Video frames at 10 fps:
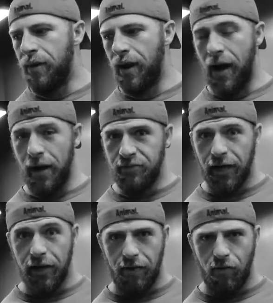But I am
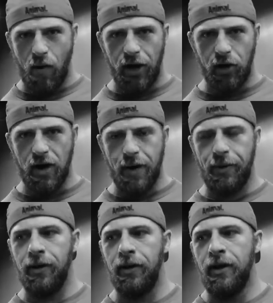taking kind of a wider grip,
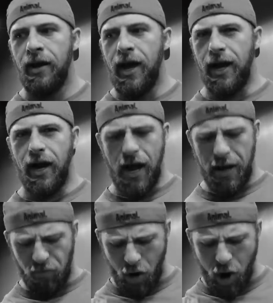and I
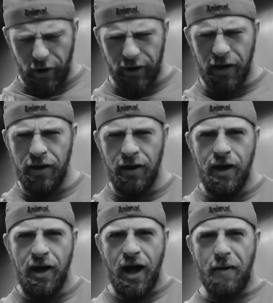am rowing
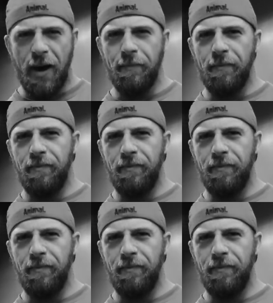about